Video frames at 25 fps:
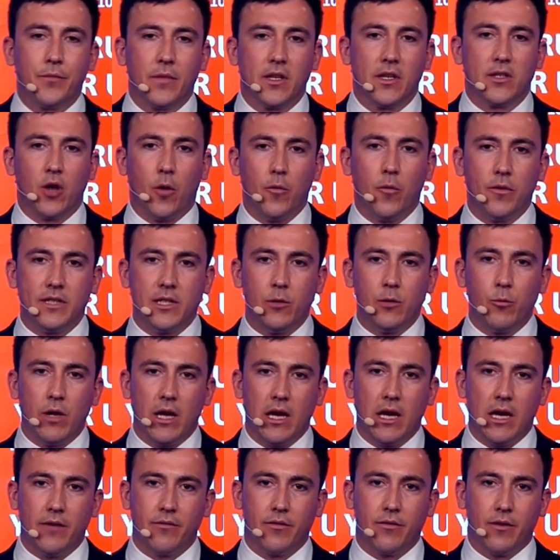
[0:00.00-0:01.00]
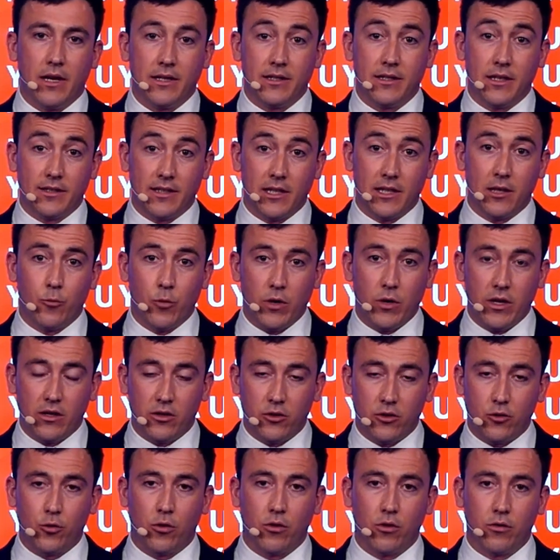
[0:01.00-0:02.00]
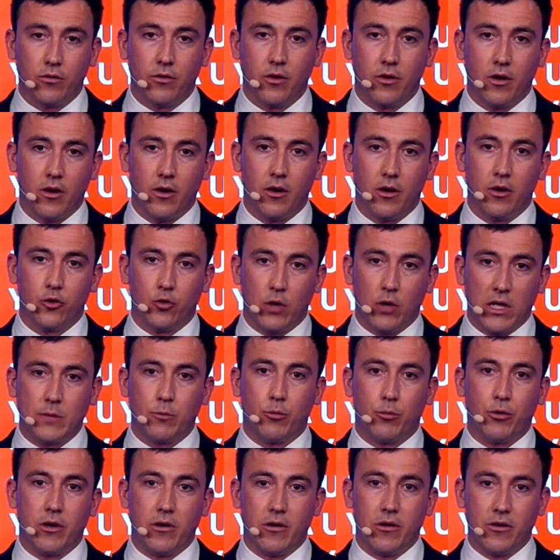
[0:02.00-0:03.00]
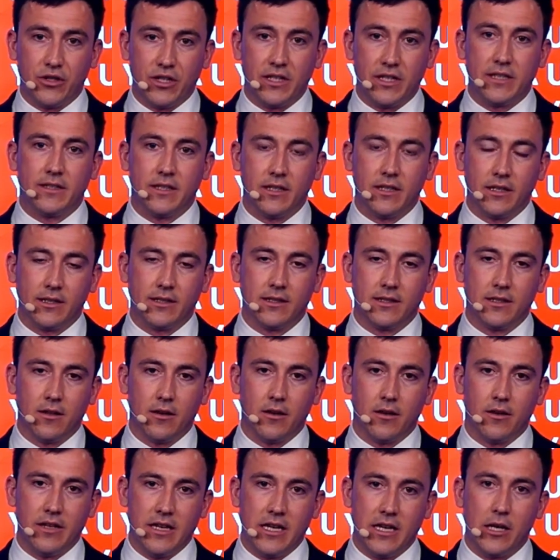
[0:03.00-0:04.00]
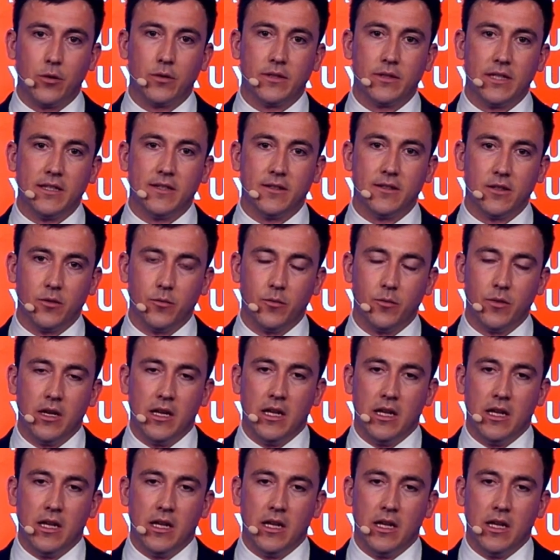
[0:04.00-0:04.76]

So obviously we have, as I said, a really strong transport and logistics ecosystem,